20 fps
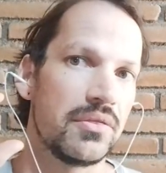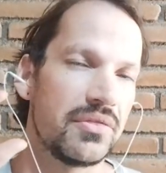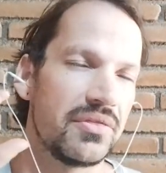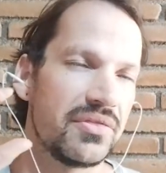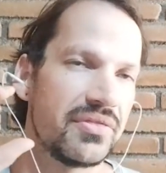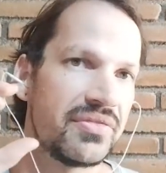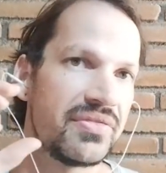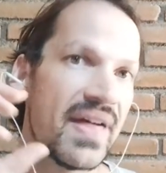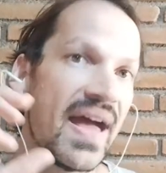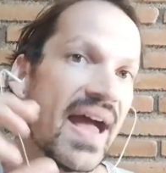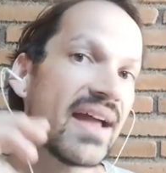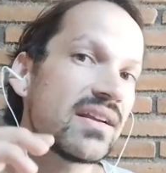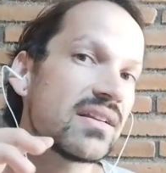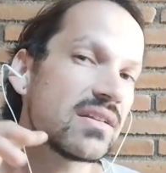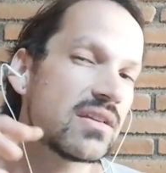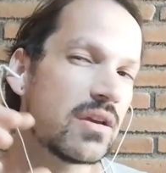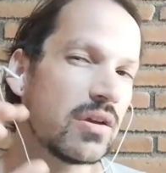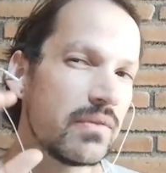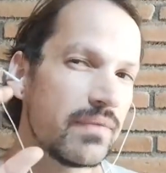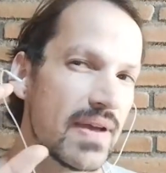that
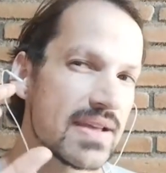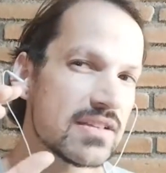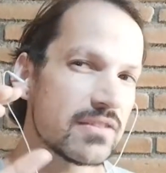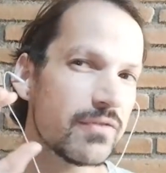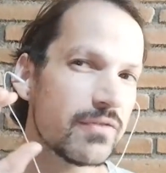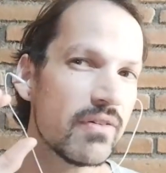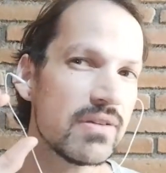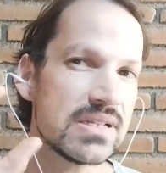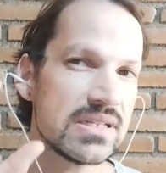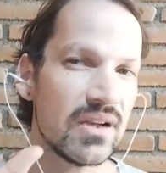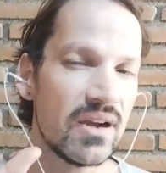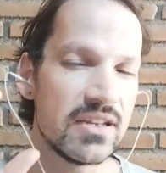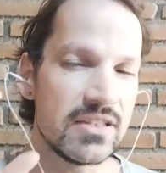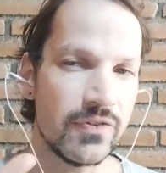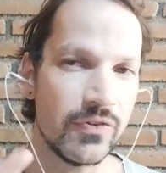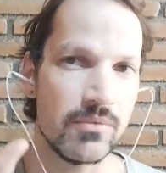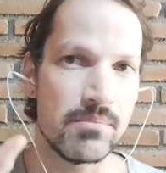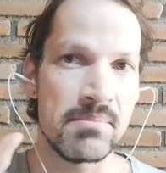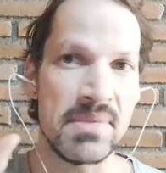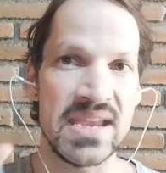conveys a very slightly
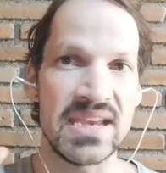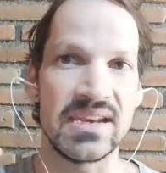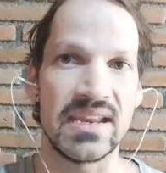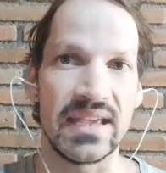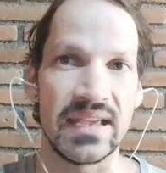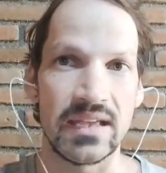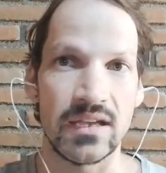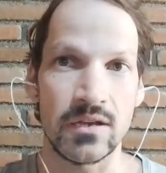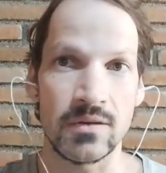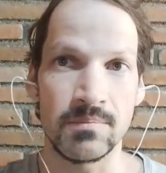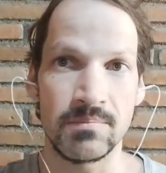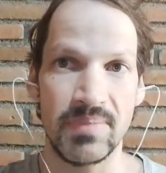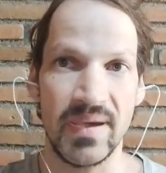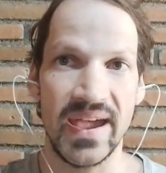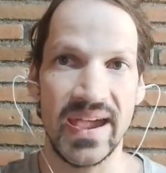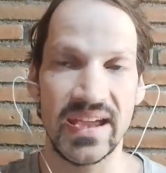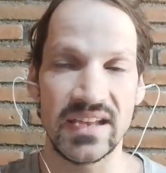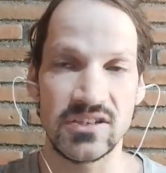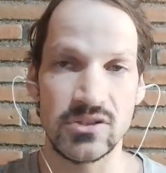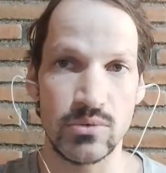different meaning
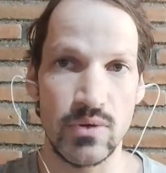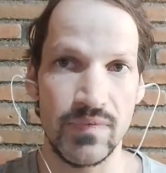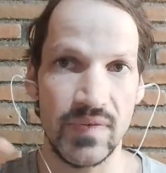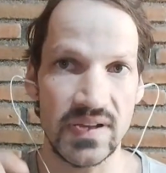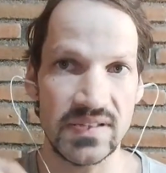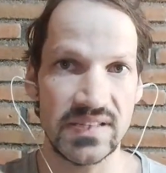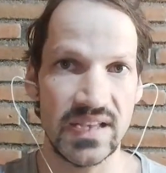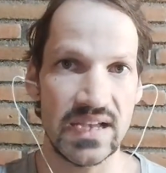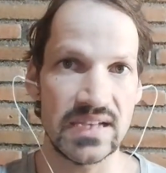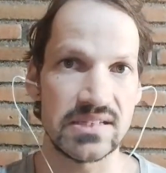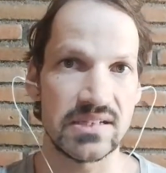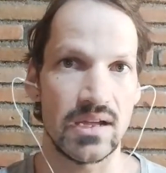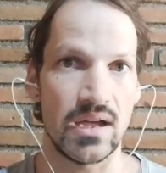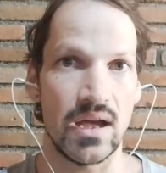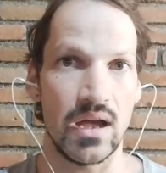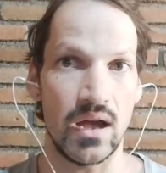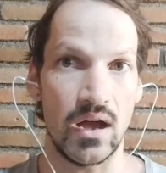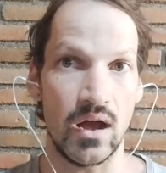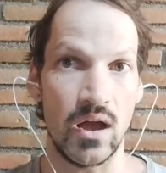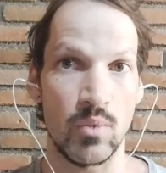compared to if I said,
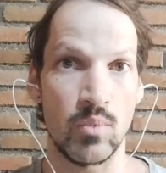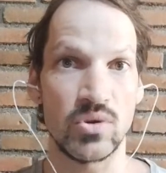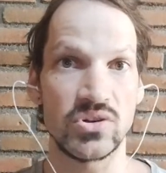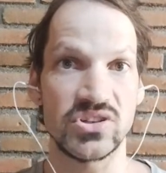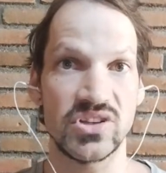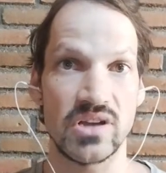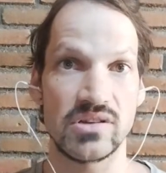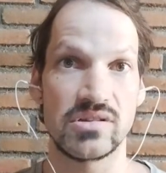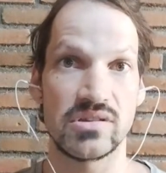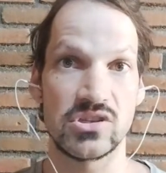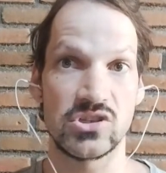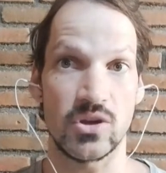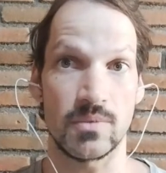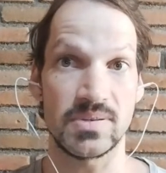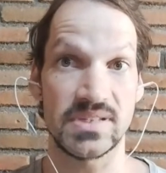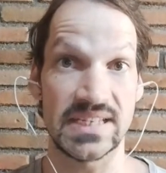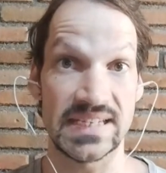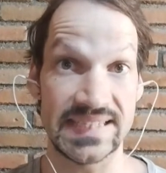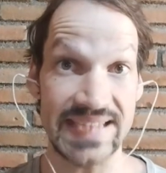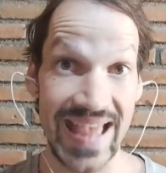I want to go to the shops
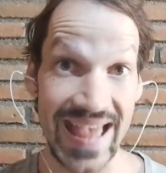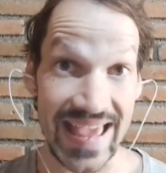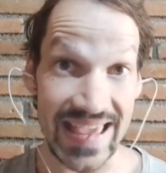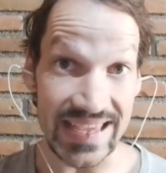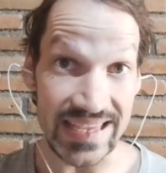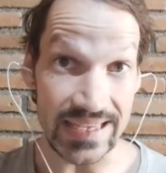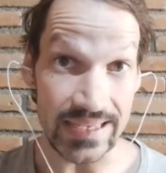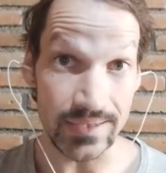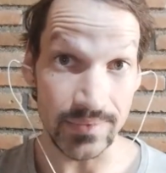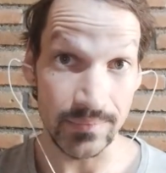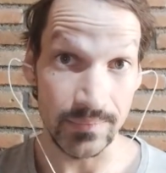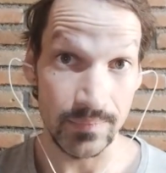today.